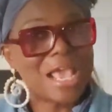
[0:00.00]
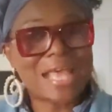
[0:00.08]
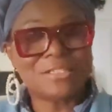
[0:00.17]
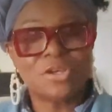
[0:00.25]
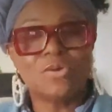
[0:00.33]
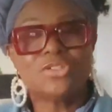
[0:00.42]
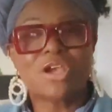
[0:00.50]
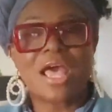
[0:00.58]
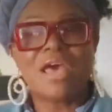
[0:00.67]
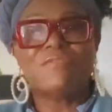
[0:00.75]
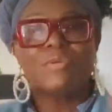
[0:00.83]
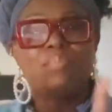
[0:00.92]
I told you I
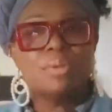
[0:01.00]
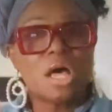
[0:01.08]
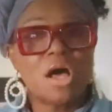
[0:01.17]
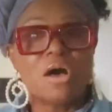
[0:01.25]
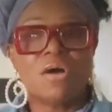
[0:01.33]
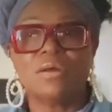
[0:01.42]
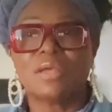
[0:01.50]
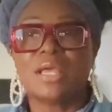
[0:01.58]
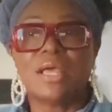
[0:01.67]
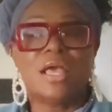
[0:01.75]
have a blog.